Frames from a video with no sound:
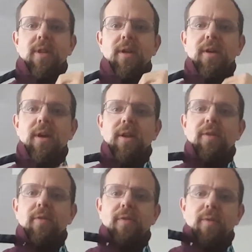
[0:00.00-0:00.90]
thing you got to
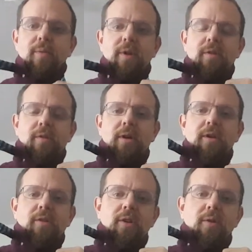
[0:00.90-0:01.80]
do for the Windsor
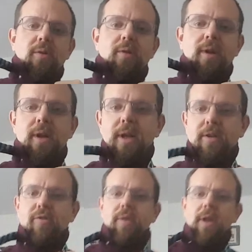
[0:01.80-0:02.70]
is know you need an
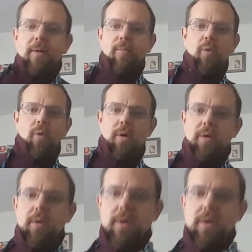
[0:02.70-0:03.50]
extra lot more